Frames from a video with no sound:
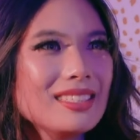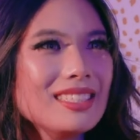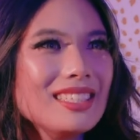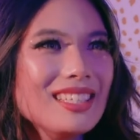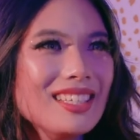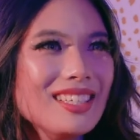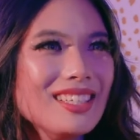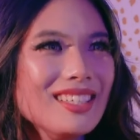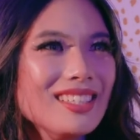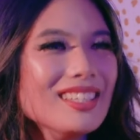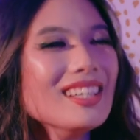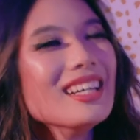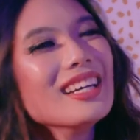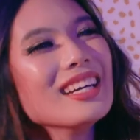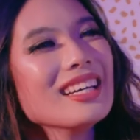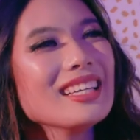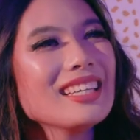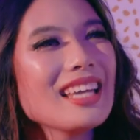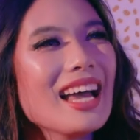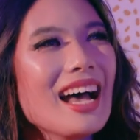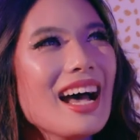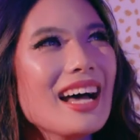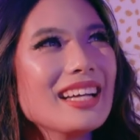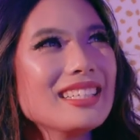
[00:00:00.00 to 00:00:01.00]
to
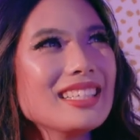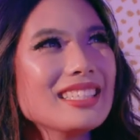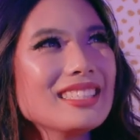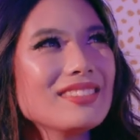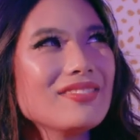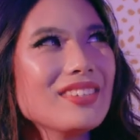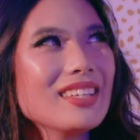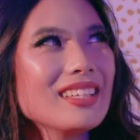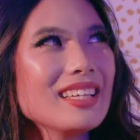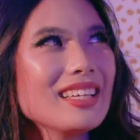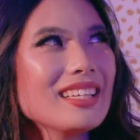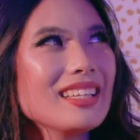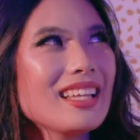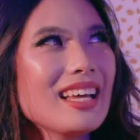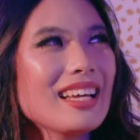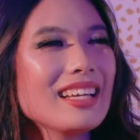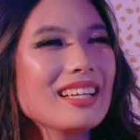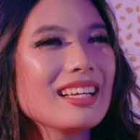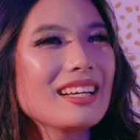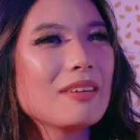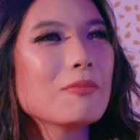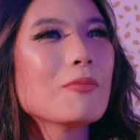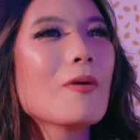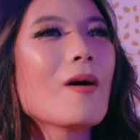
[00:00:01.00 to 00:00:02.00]
yeah just feeling like
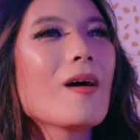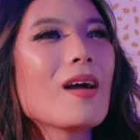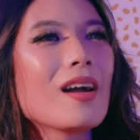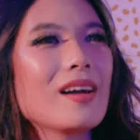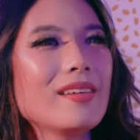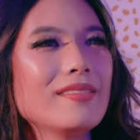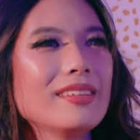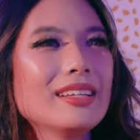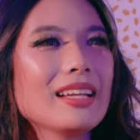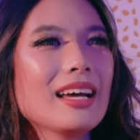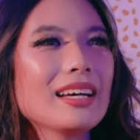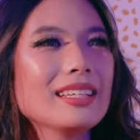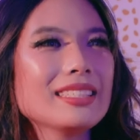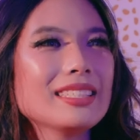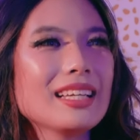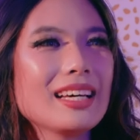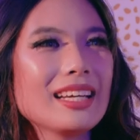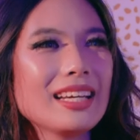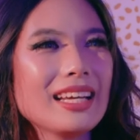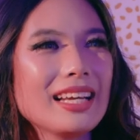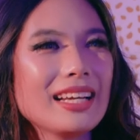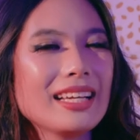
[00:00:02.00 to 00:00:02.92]
warm and sunny.